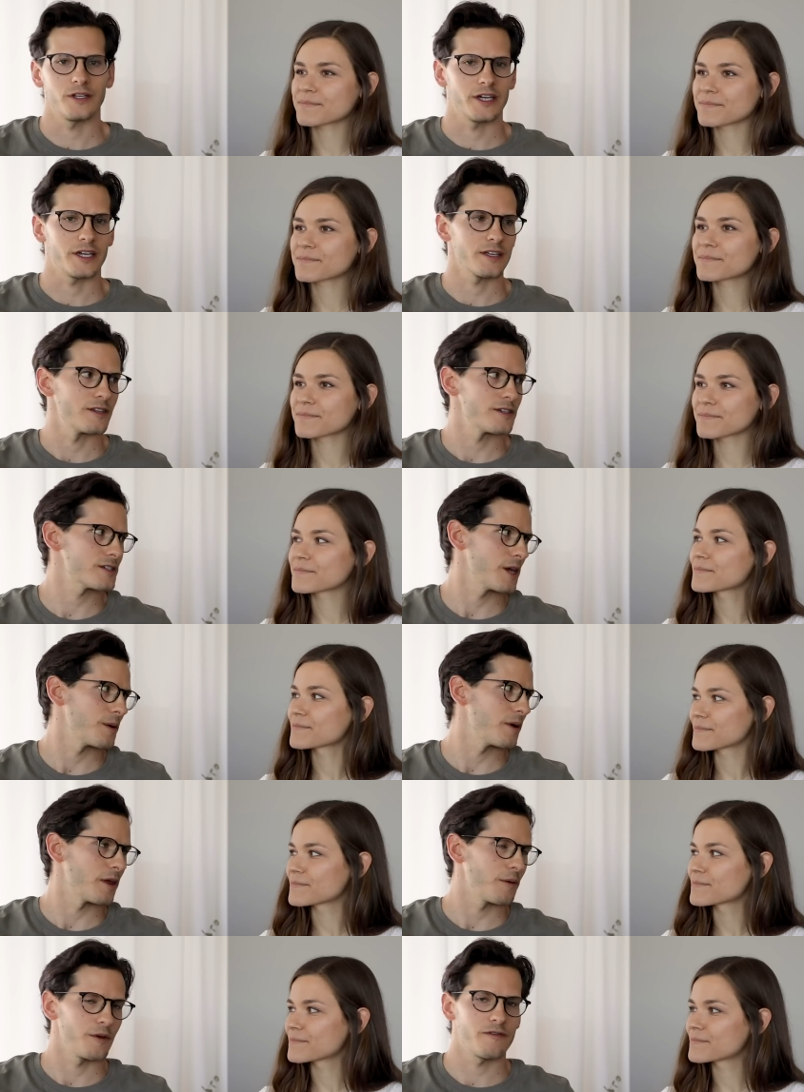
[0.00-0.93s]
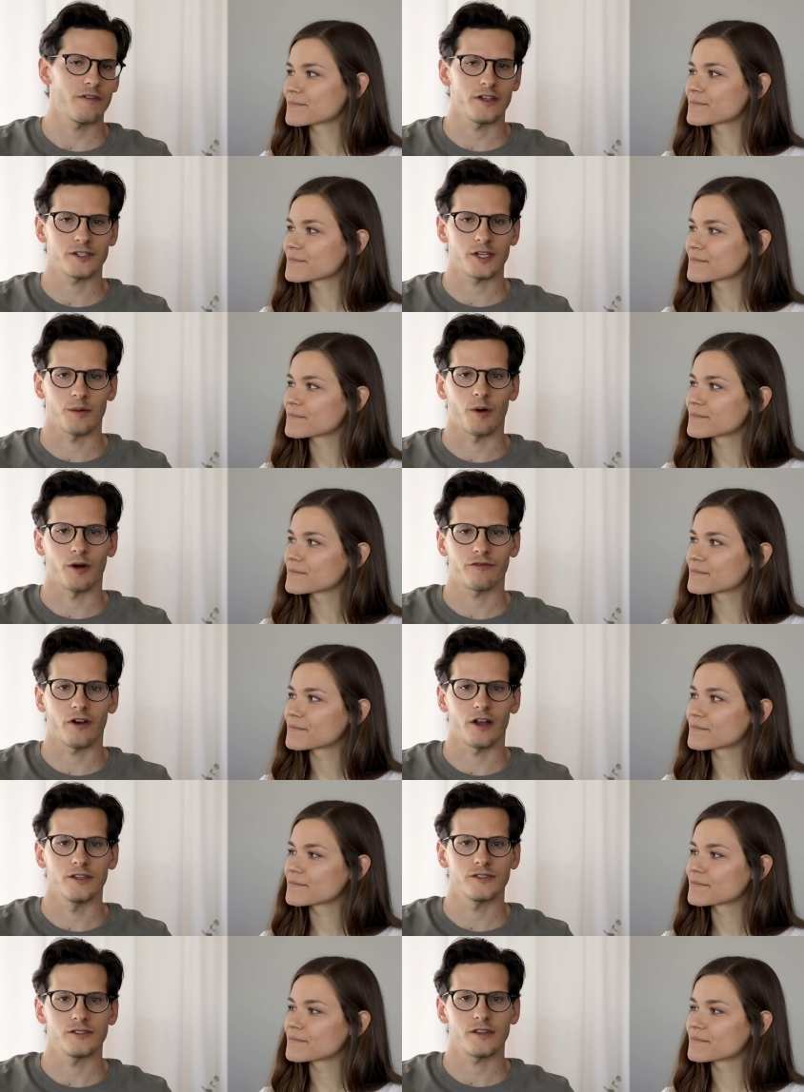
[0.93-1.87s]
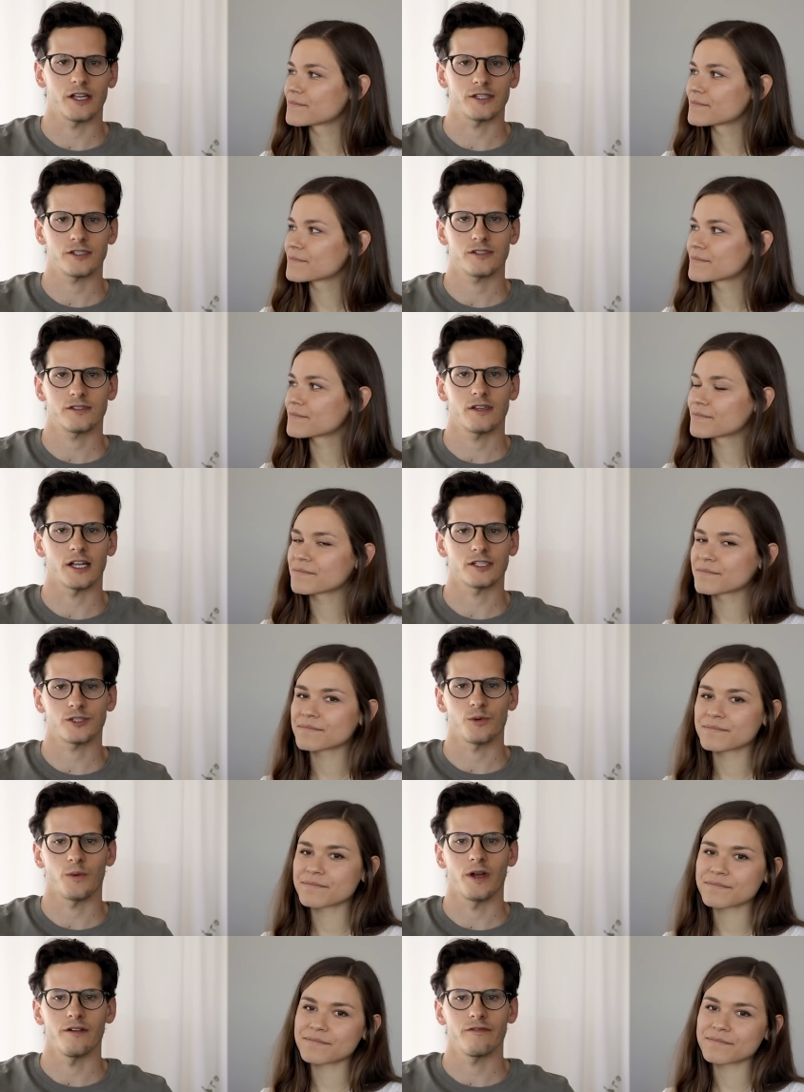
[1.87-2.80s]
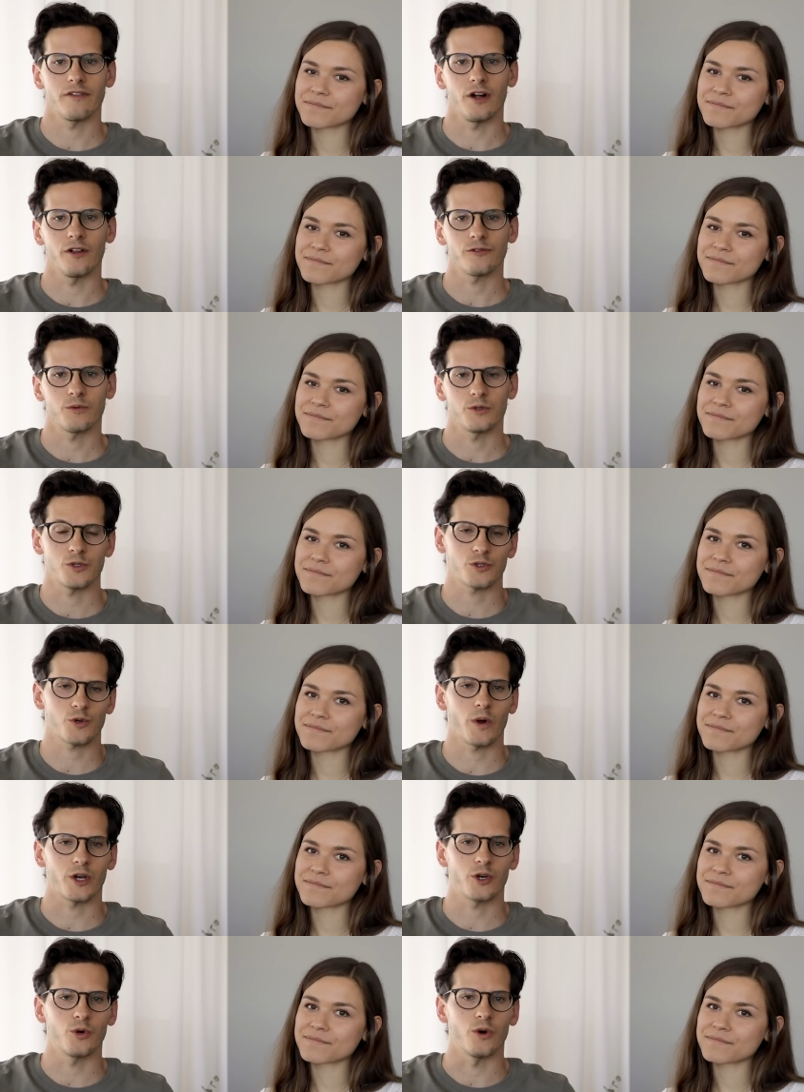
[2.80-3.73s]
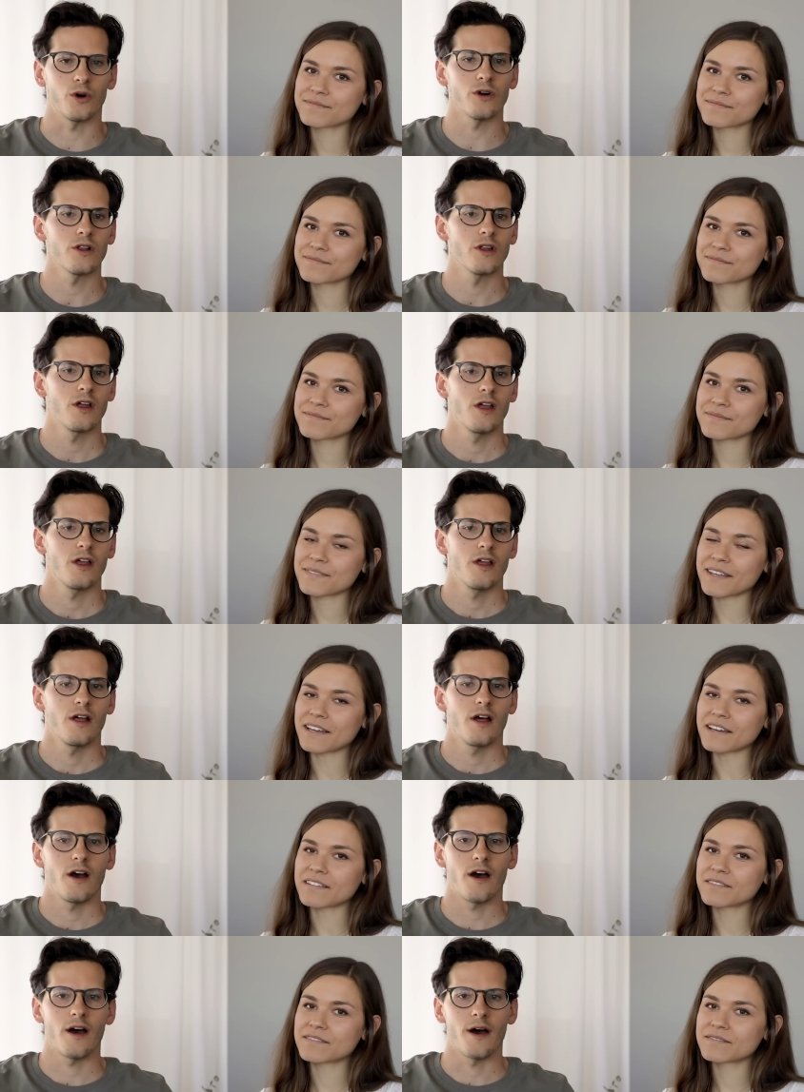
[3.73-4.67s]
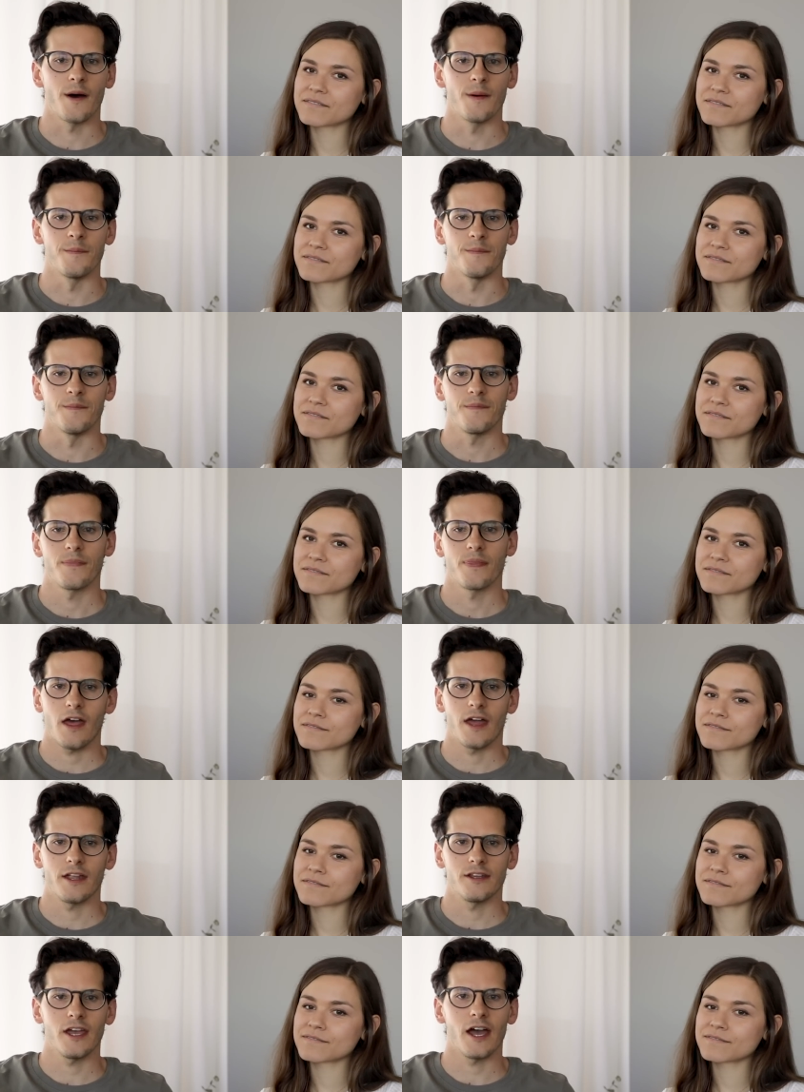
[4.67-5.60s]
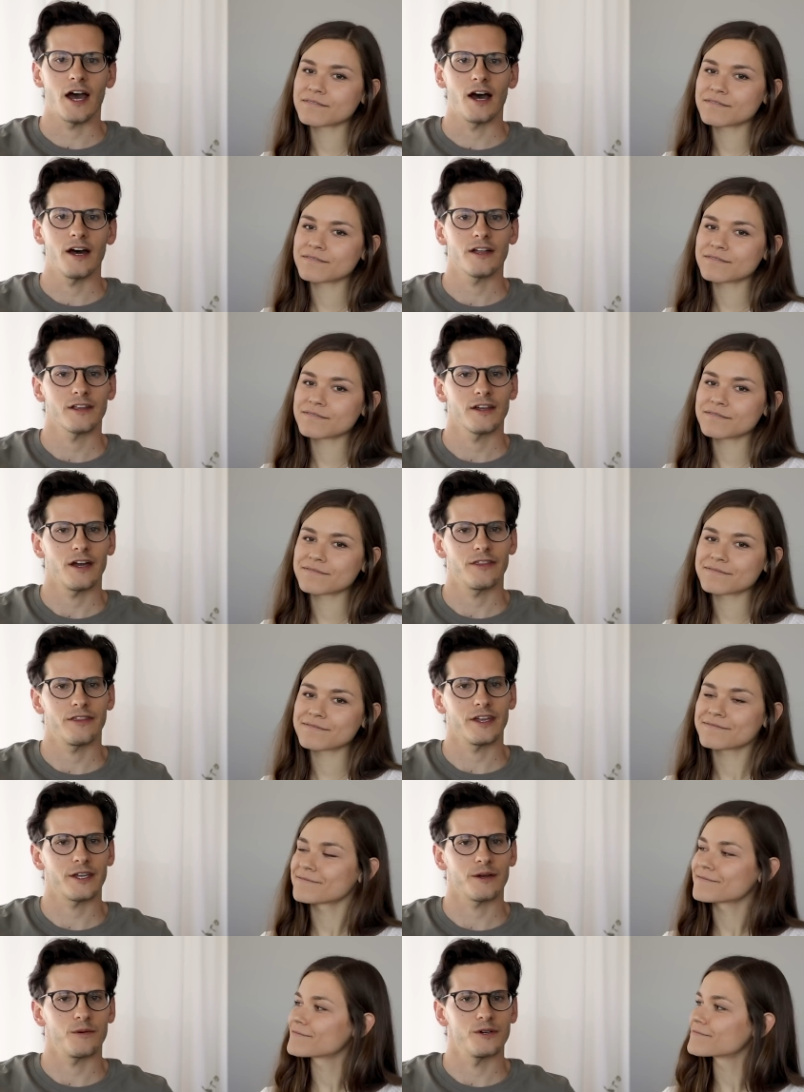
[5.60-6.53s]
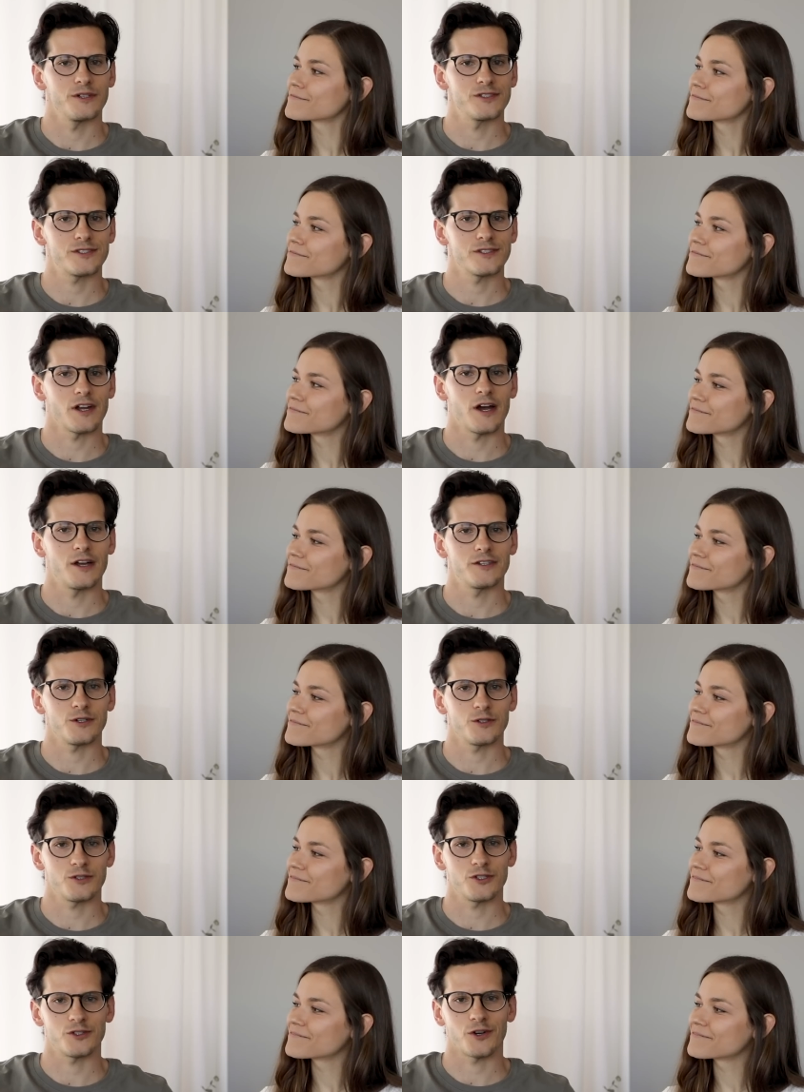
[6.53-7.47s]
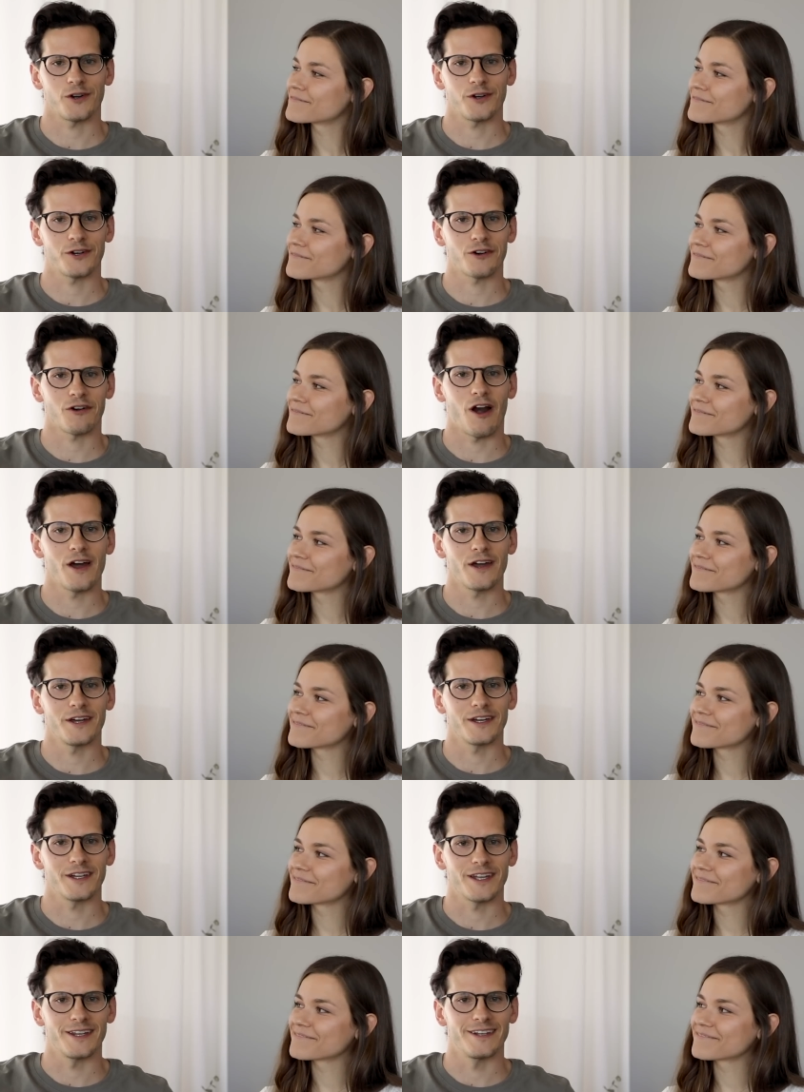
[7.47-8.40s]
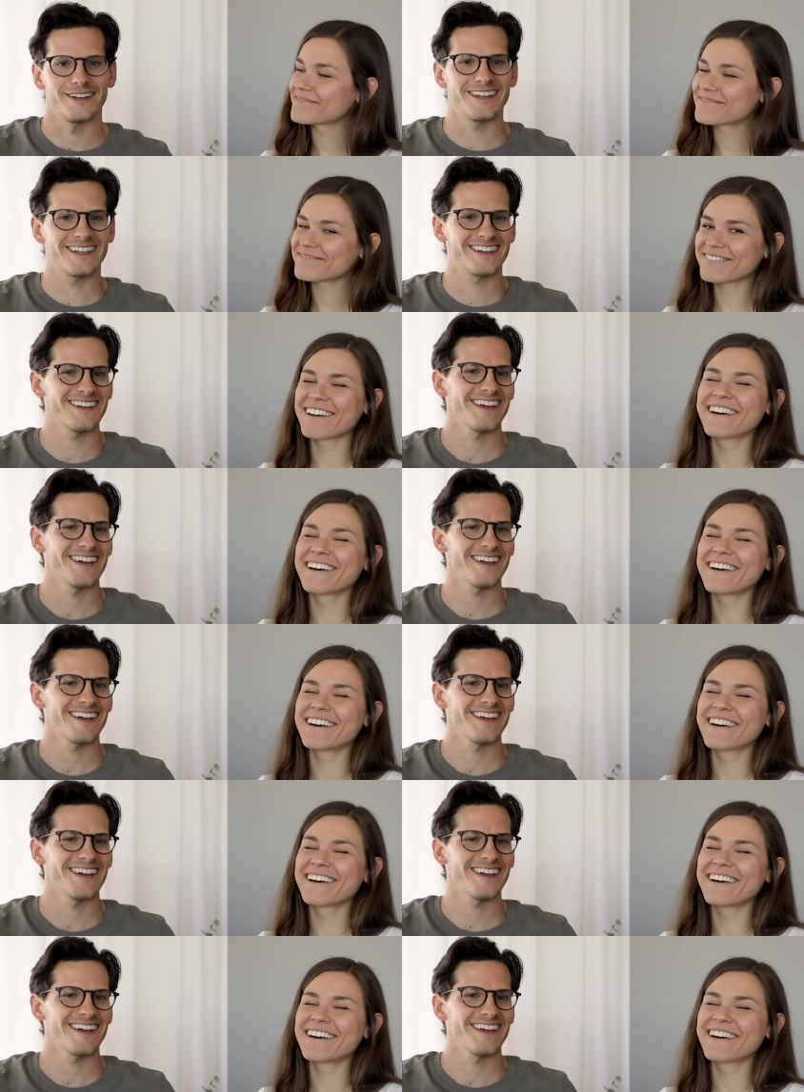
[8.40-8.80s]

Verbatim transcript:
Speaker 1: like in the same way that we FaceTime our friends. That's that's the way it felt, which was quite cool. Yeah. Um, and yeah, I think it was not until she started crying and